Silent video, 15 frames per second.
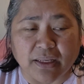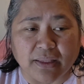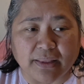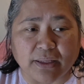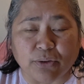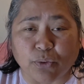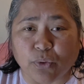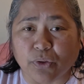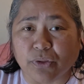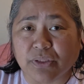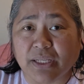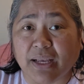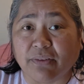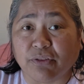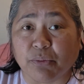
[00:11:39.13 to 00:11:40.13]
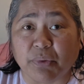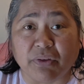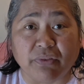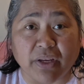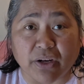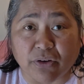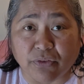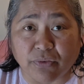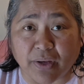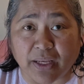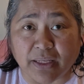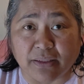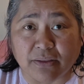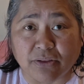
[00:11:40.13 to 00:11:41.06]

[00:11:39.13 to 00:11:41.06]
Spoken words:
that orders have to be verified.